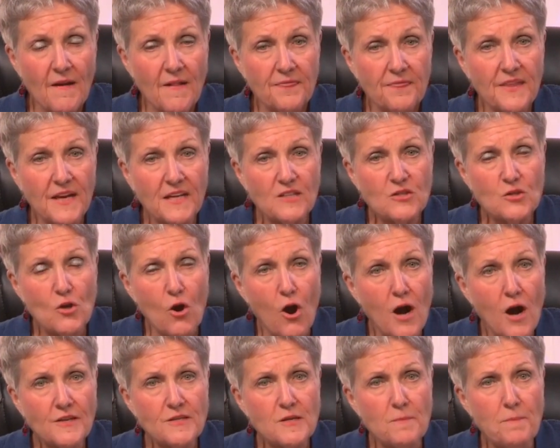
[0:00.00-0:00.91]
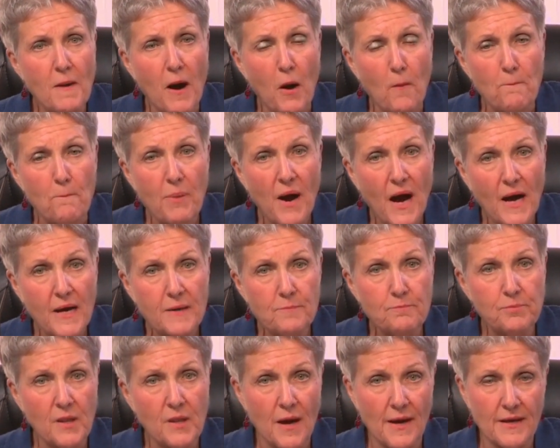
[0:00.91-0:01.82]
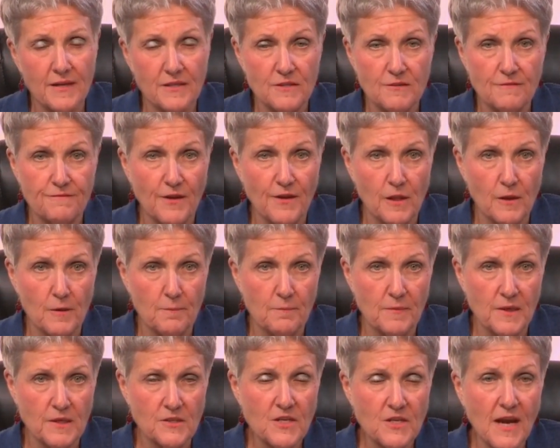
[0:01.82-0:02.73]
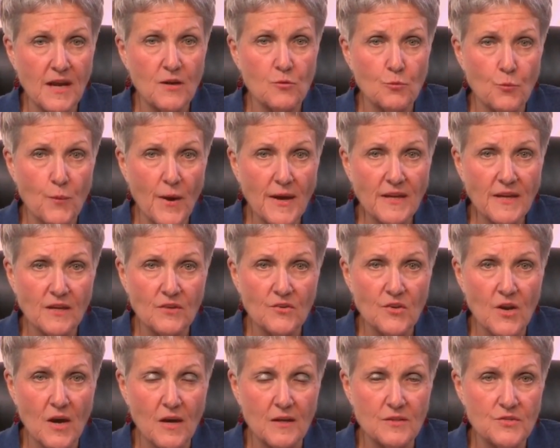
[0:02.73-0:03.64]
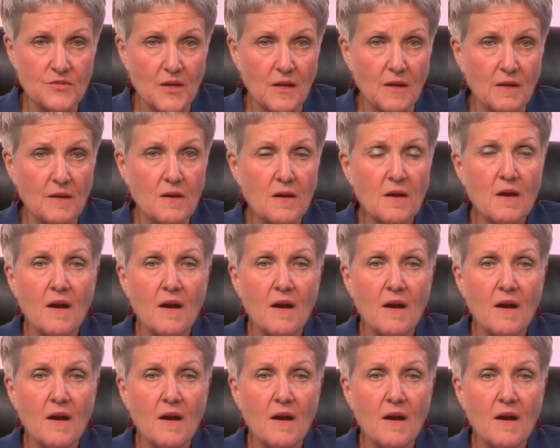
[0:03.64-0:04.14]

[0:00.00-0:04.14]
They talked about pipeline development and recognizing